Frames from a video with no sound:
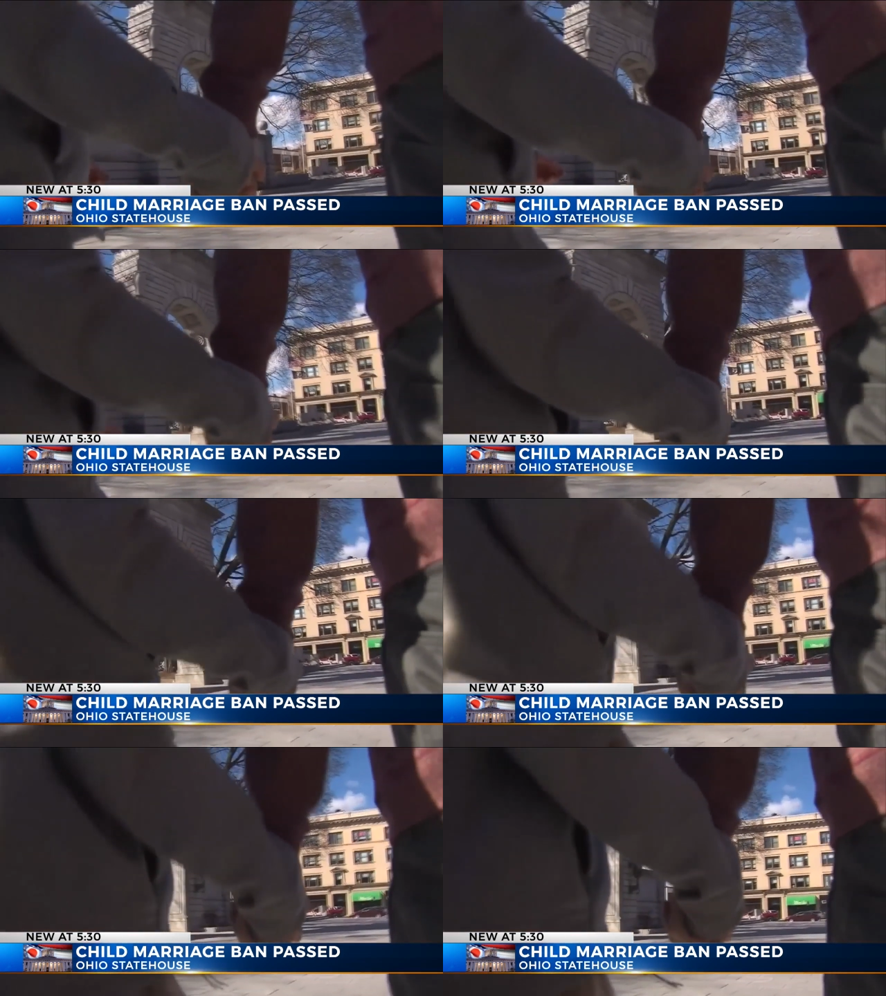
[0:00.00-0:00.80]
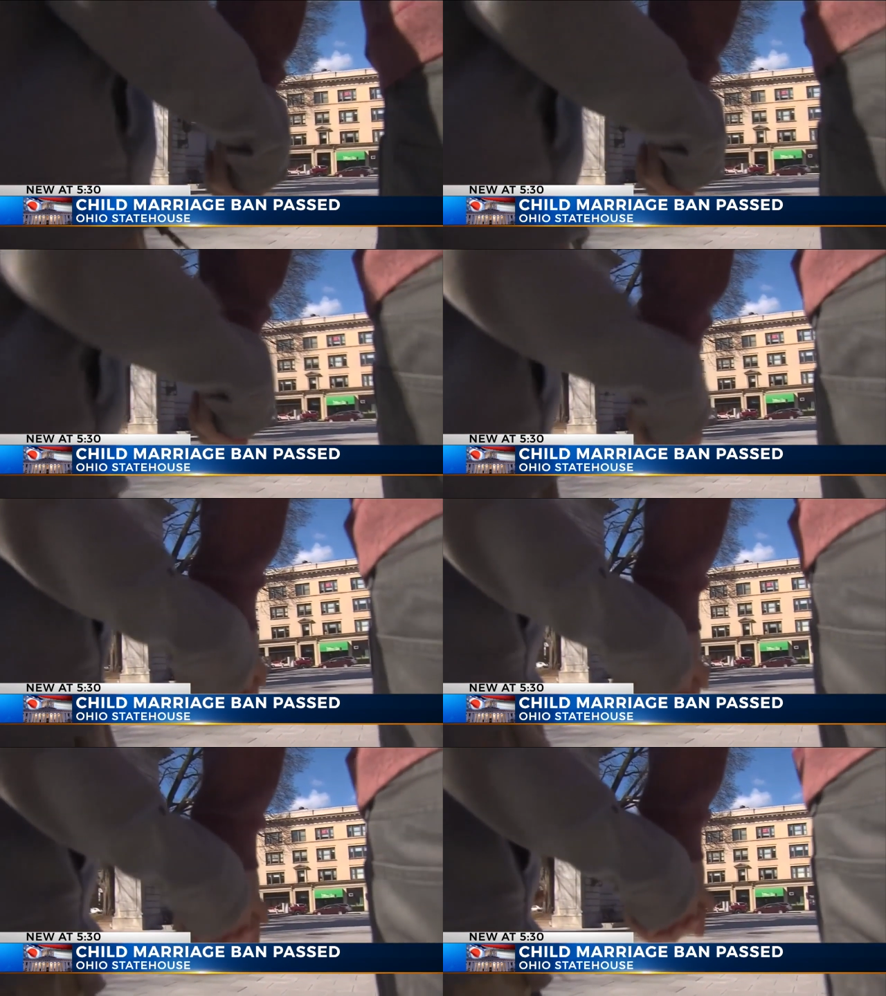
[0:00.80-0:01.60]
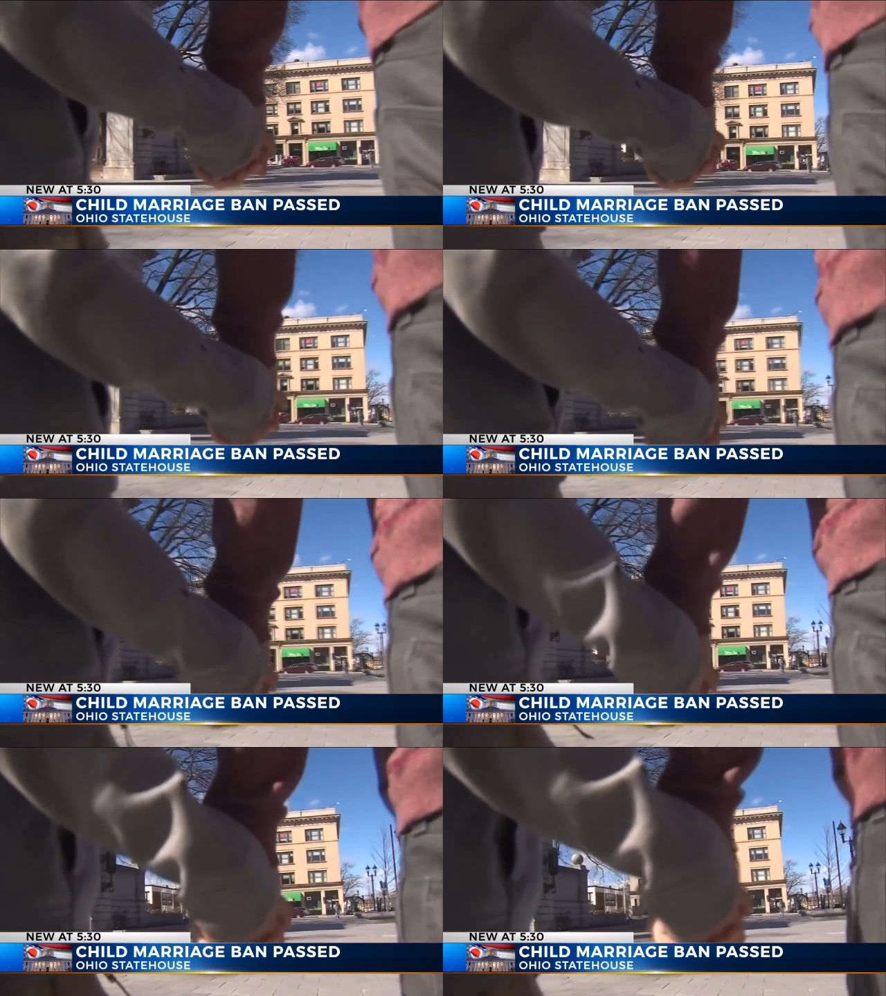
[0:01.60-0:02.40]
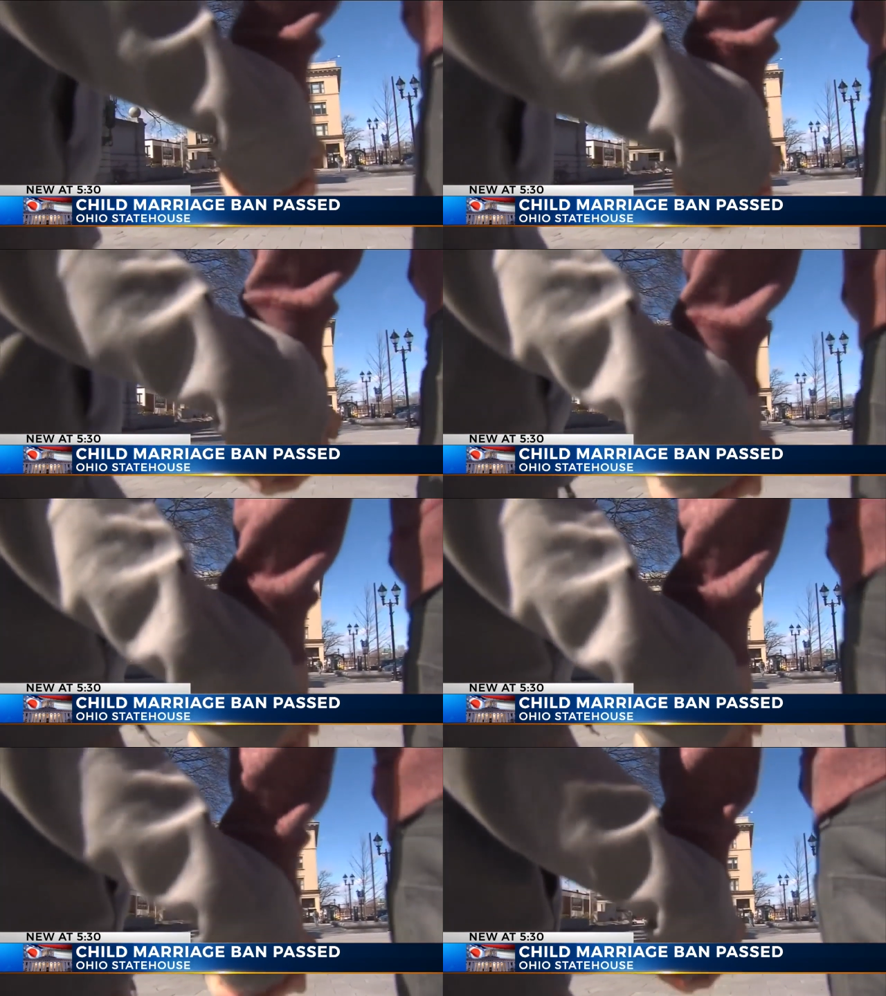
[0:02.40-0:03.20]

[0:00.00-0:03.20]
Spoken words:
Nobody's mouth can be seen.